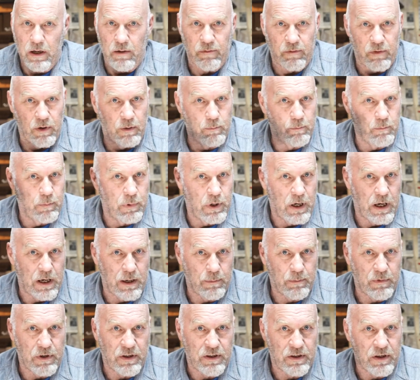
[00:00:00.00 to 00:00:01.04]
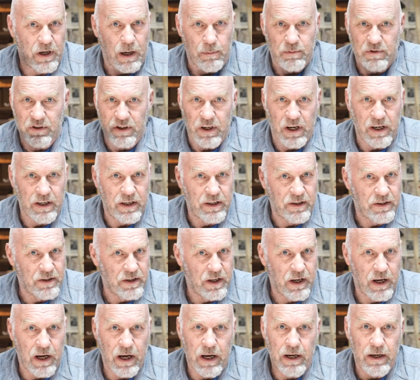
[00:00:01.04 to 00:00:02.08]
from bottom to top, side to
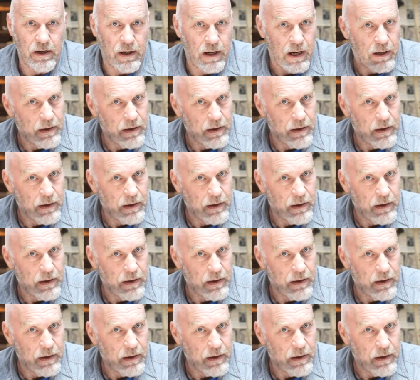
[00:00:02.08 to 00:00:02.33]
side.